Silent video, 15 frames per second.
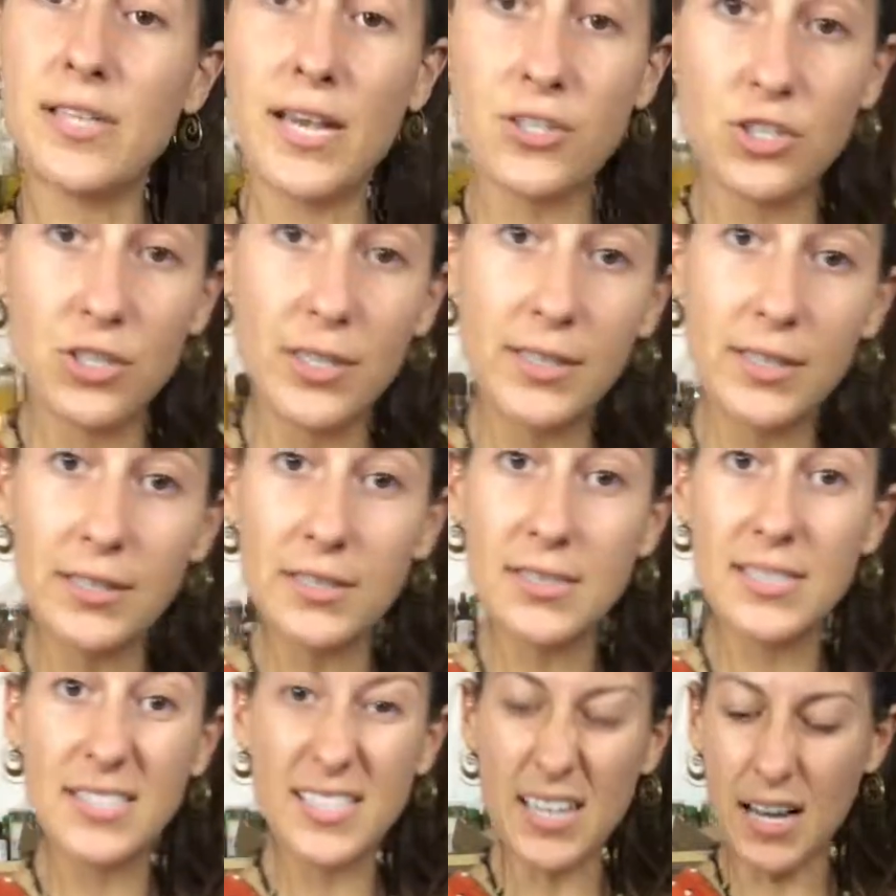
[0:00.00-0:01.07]
is actually a little
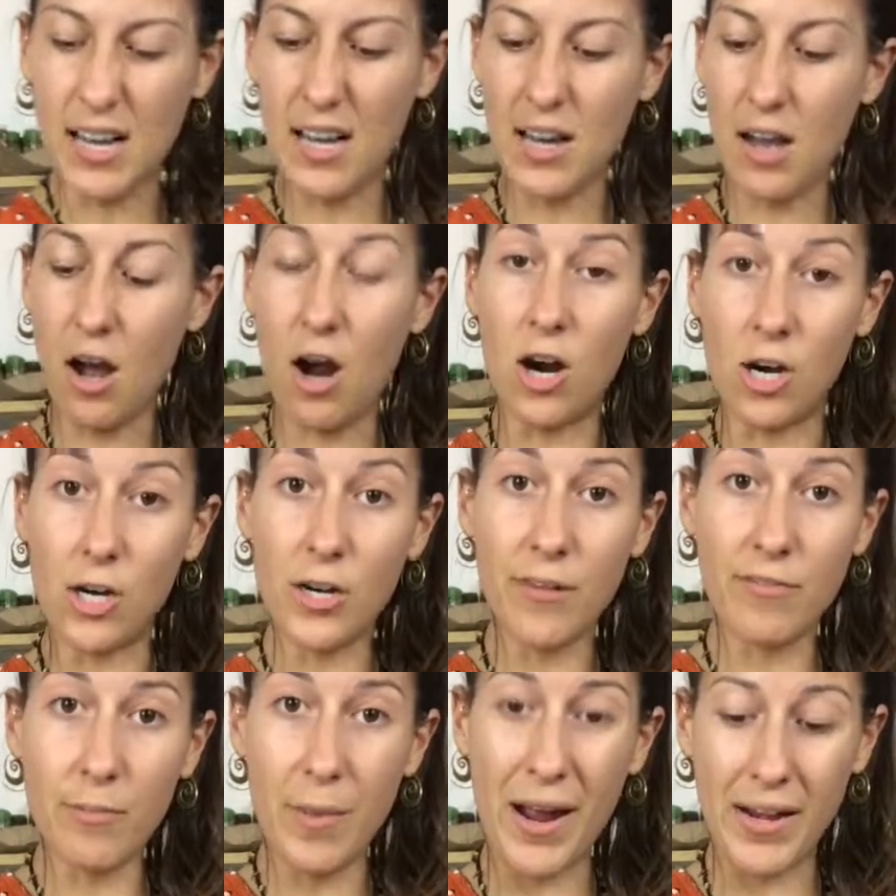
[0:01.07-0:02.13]
uh, hard
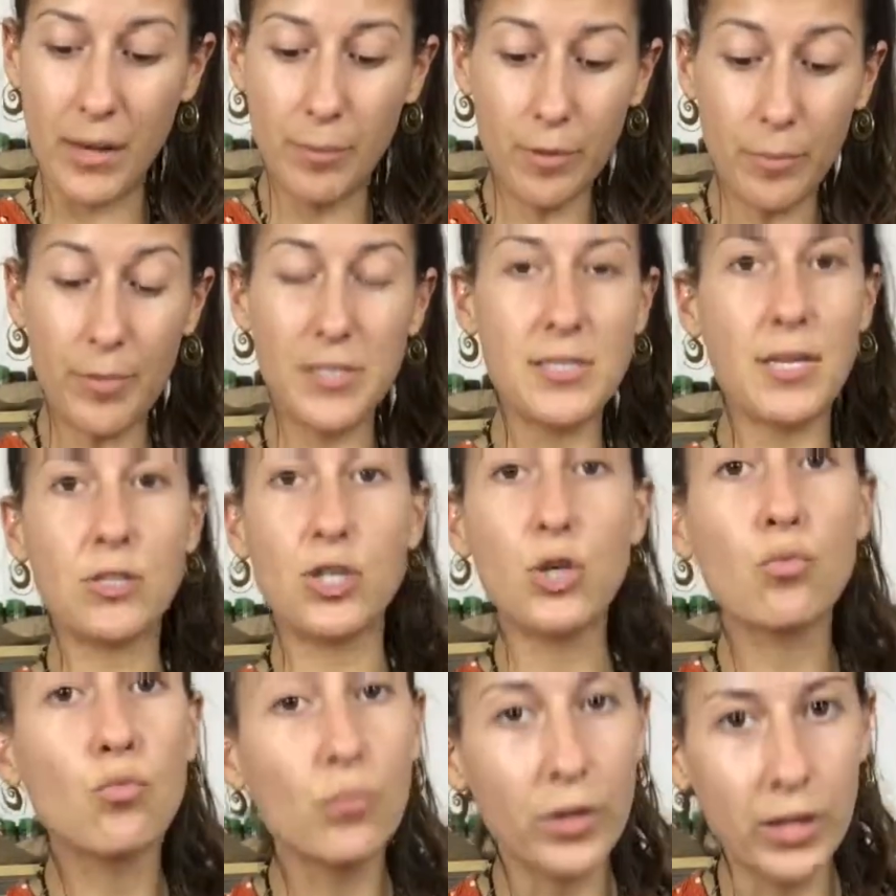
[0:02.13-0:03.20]
of the pineapple, but it's
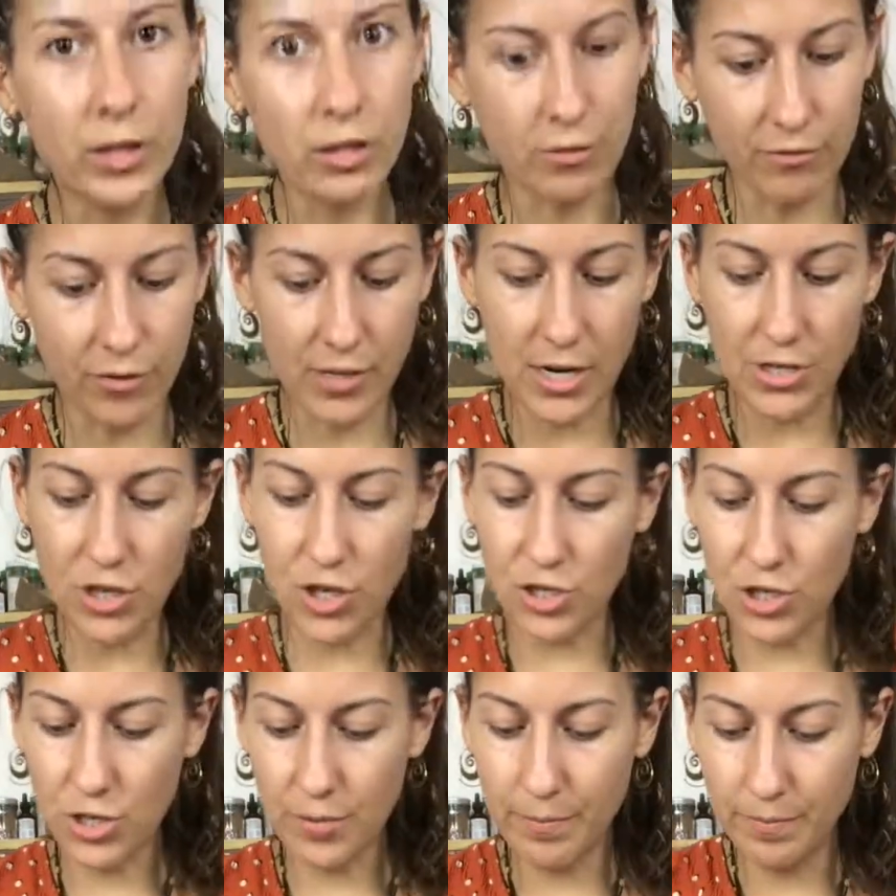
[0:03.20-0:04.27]
actually really good for
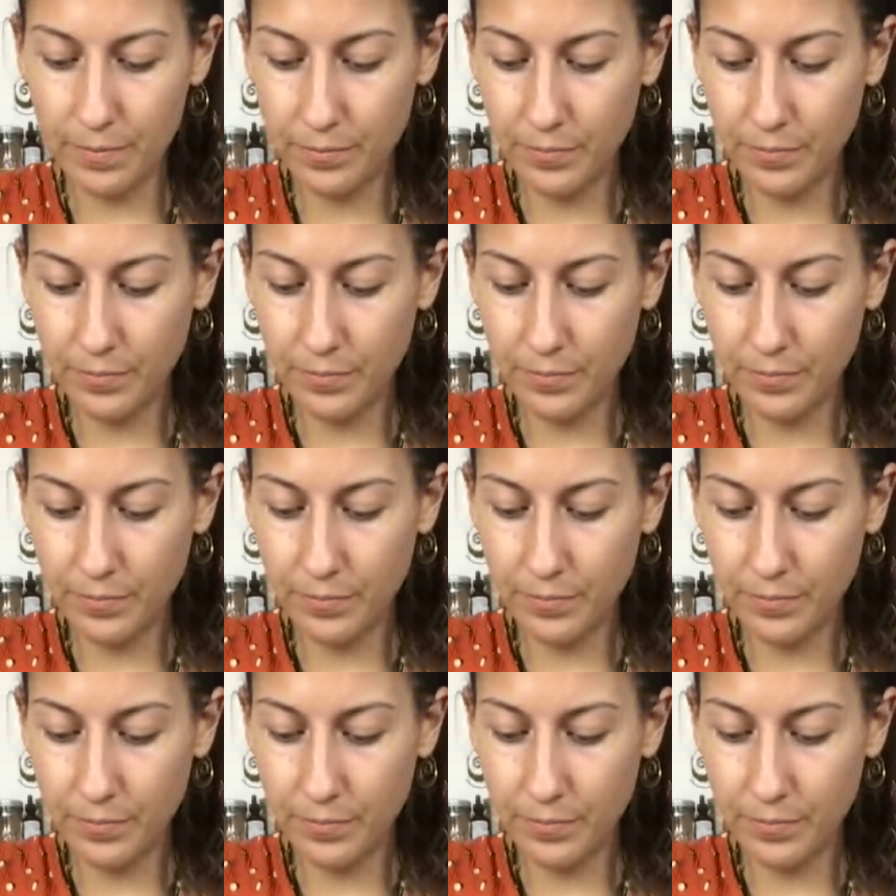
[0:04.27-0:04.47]
digestion.